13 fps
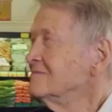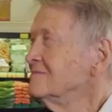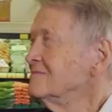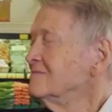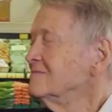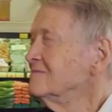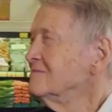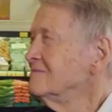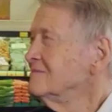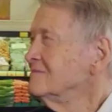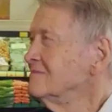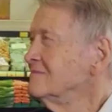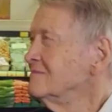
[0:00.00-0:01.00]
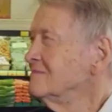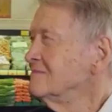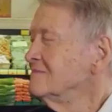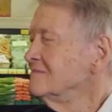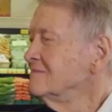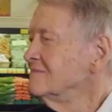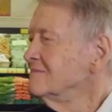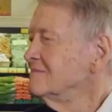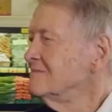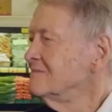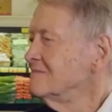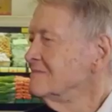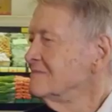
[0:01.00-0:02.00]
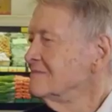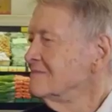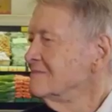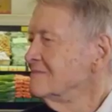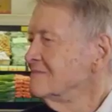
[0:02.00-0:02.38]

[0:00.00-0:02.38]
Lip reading: (silent)